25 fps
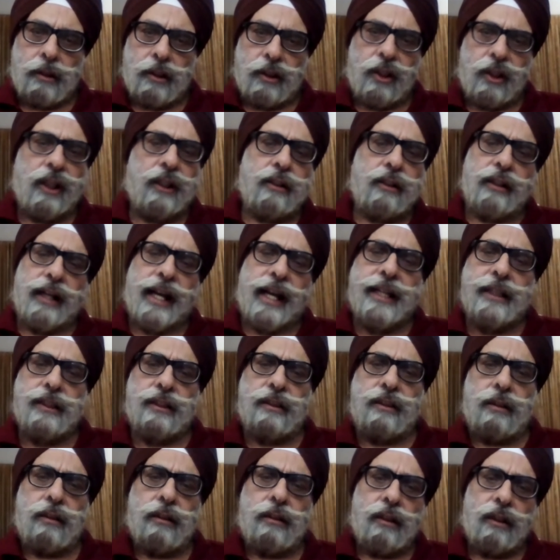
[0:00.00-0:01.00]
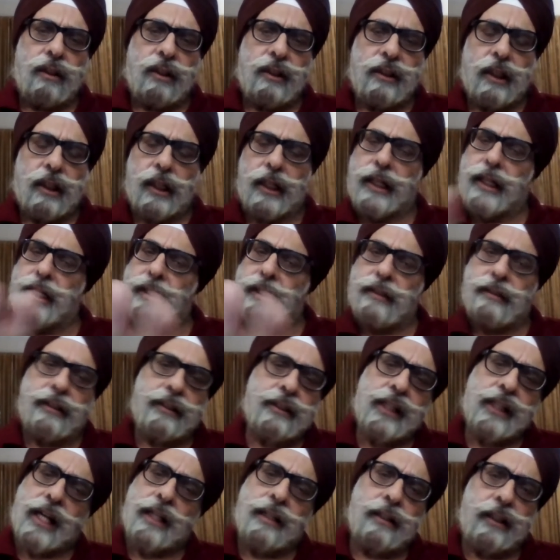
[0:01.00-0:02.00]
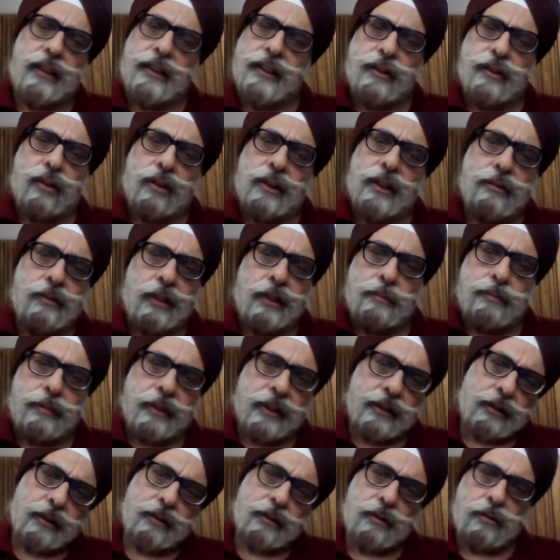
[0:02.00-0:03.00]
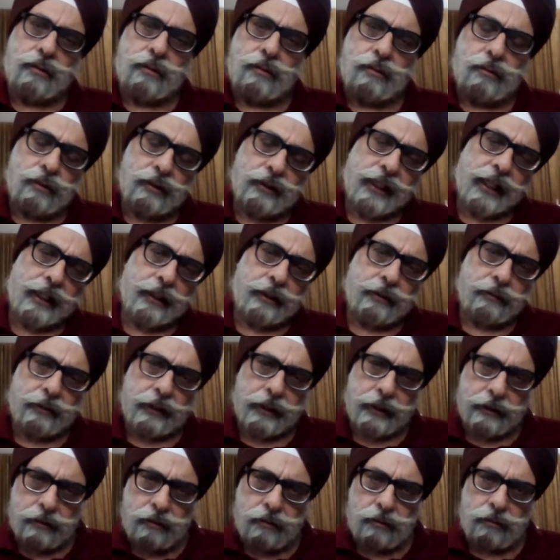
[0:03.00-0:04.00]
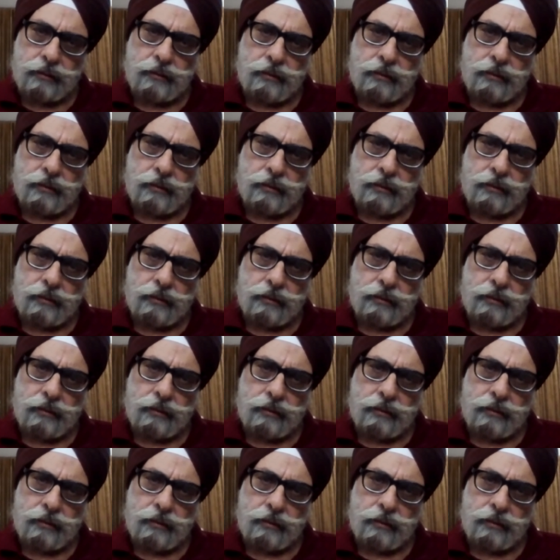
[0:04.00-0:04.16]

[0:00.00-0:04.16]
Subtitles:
Now, Christ, in Christianity, there's only one person who sacrificed.